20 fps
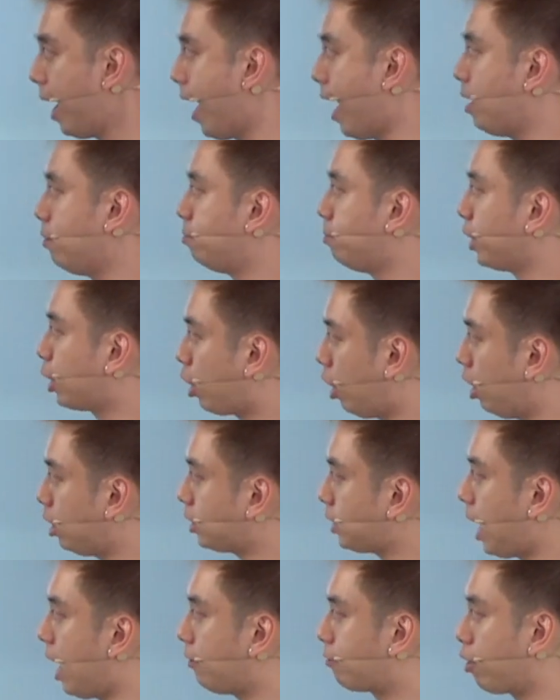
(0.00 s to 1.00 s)
And
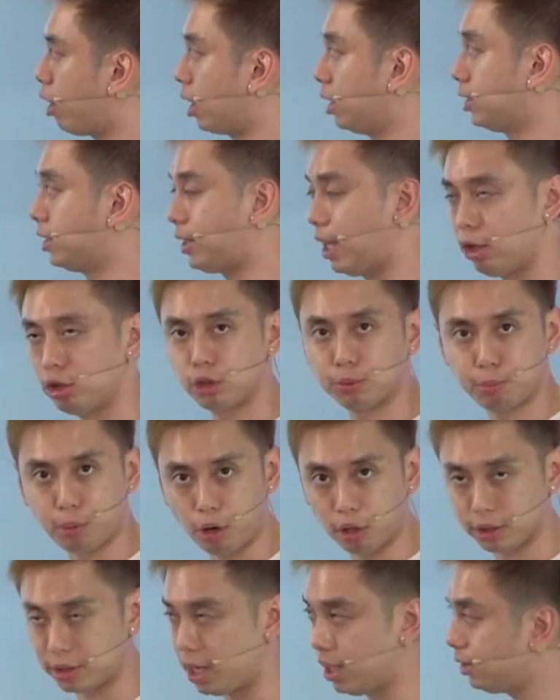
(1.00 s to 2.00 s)
because I've got a sales
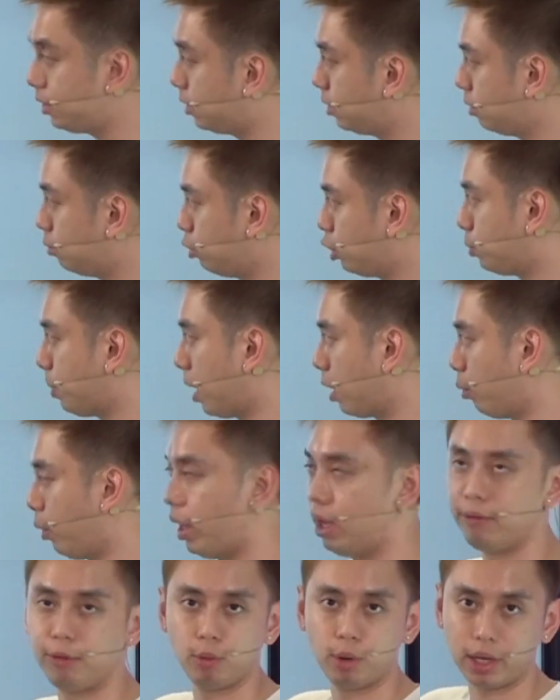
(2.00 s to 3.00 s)
process, which, by the
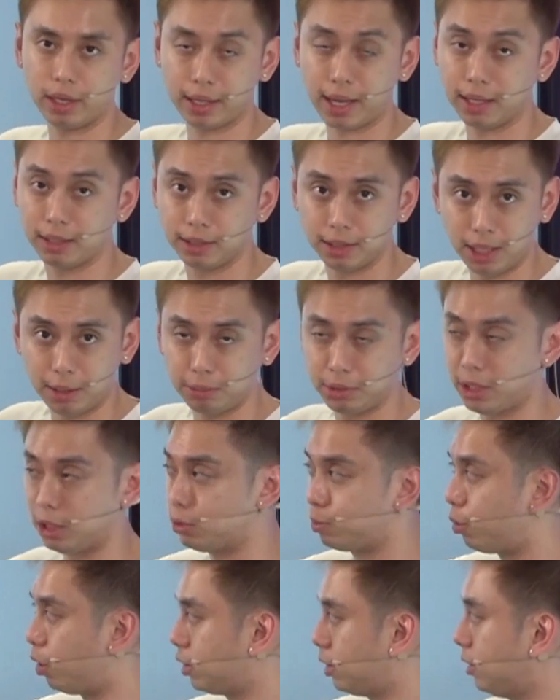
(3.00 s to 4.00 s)
way, if you want to get the same
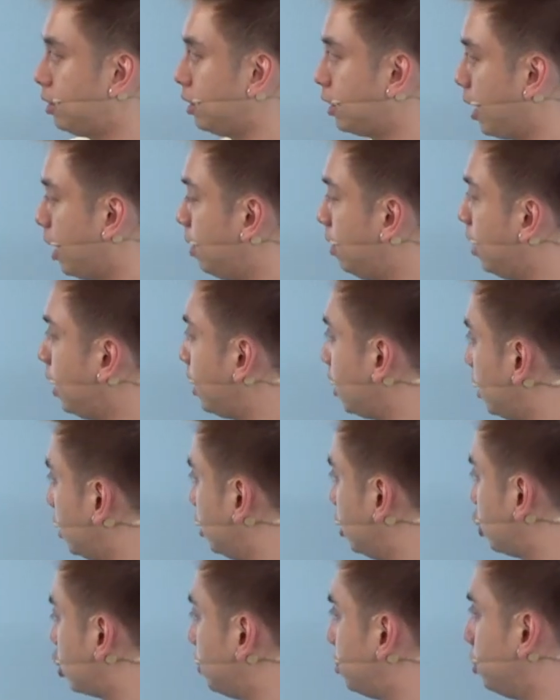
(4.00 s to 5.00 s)
sales process, again, link in the
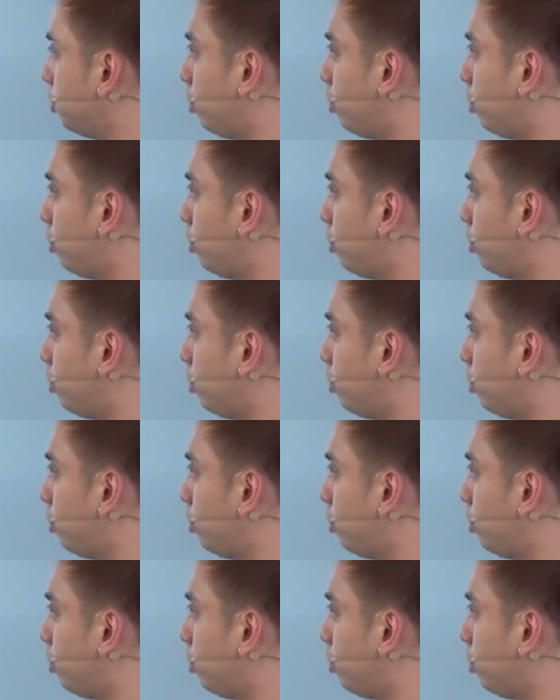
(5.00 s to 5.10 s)
description